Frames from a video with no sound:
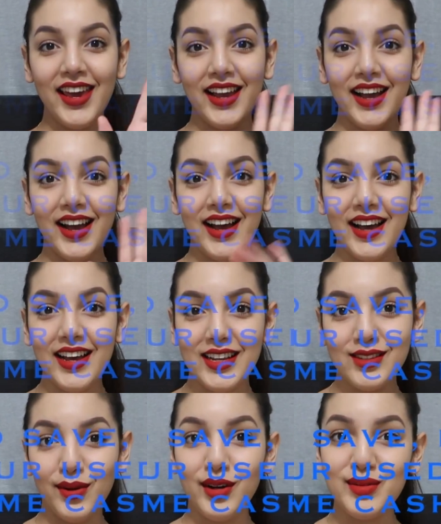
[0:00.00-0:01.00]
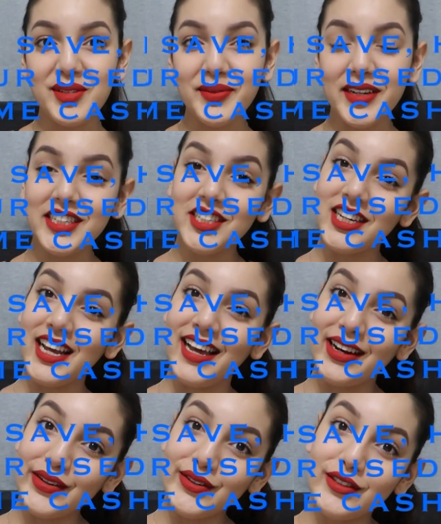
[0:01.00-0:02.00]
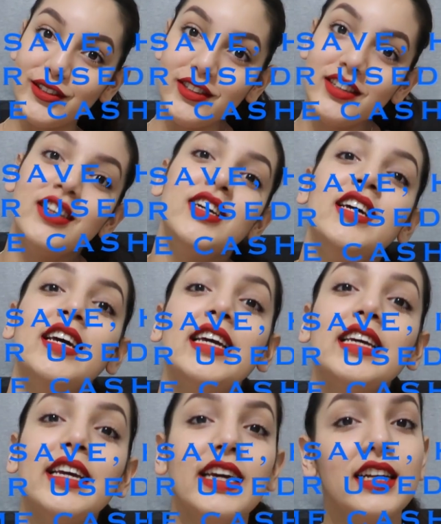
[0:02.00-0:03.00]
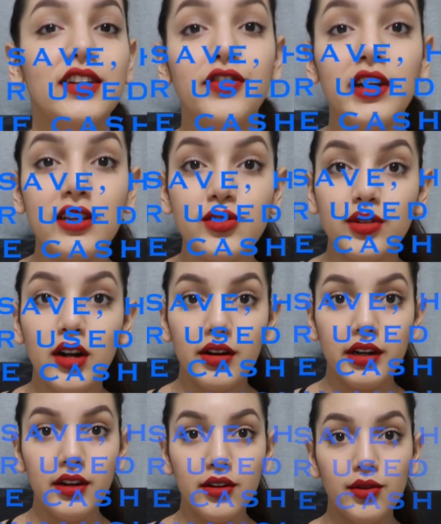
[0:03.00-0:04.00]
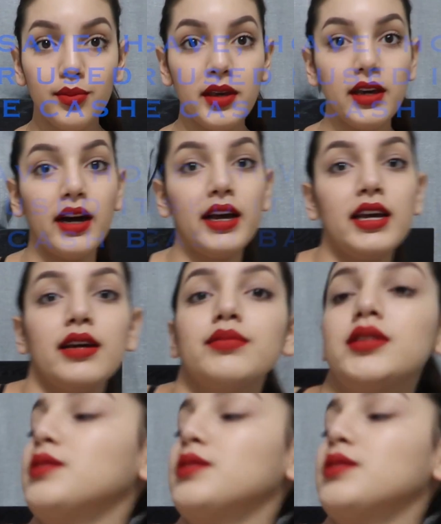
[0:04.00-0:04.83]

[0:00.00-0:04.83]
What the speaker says: Hey guys, welcome to my channel. And if you guys don't already know me, I am